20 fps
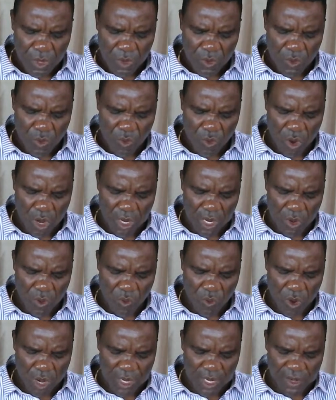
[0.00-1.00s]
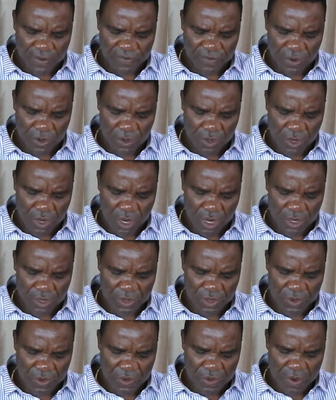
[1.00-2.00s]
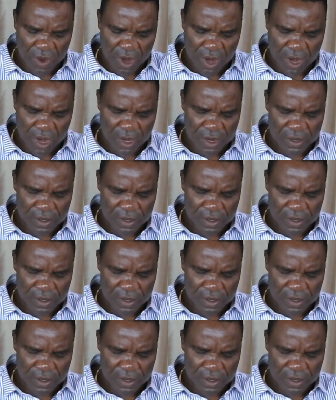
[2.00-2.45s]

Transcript: What a wonderful God you are.